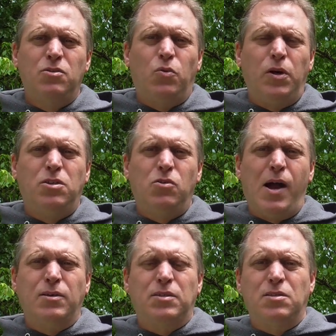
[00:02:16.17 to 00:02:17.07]

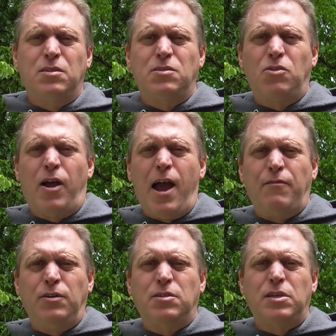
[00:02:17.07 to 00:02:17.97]
22 ounces is your
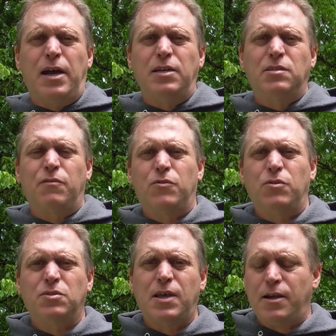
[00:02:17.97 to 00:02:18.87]
average size for
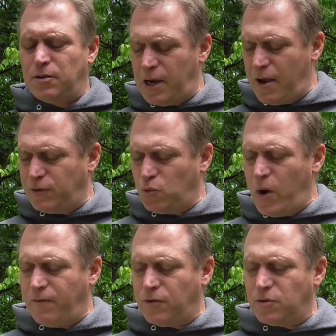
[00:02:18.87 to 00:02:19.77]
those saddle, average
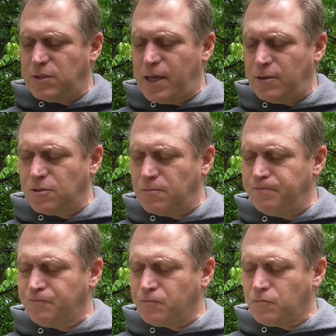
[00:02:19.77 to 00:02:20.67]
weight for those saddles.
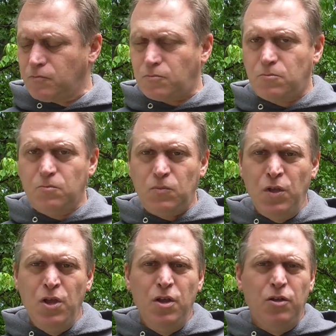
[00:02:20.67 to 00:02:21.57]

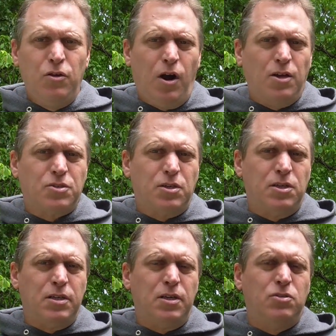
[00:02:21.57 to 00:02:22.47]
You're also
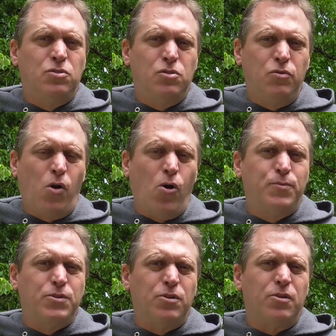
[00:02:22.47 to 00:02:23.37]
going to need two
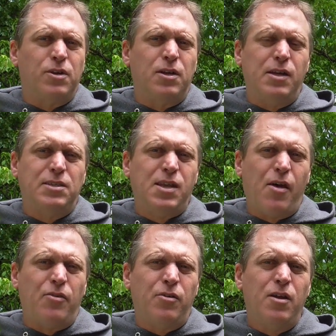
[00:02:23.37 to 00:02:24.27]
ropes. You're going to need a
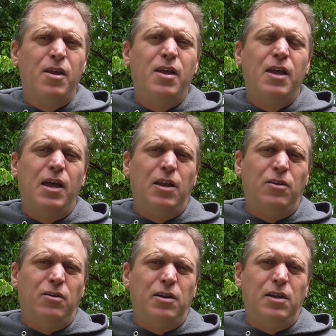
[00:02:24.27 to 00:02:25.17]
tether,
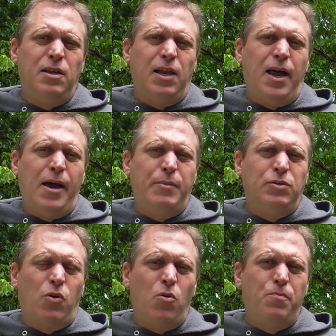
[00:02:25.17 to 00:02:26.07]
and you're going to need a
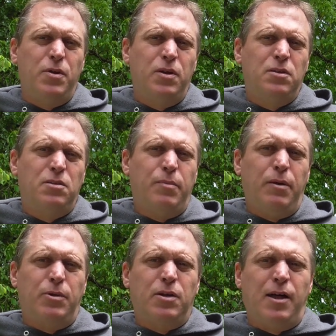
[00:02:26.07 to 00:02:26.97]
lineman rope to
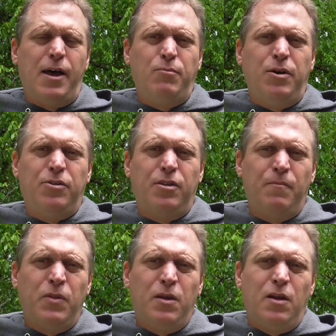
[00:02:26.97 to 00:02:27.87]
be able to climb with.
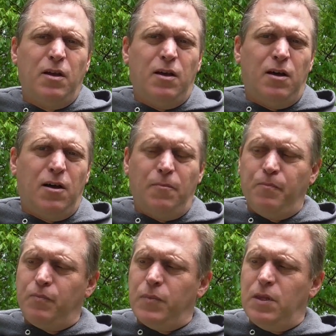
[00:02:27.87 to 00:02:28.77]

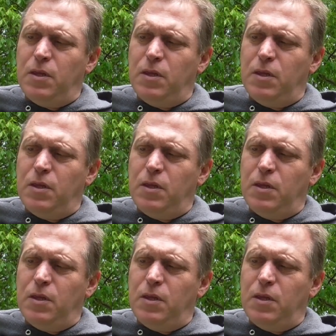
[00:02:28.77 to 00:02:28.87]
Um,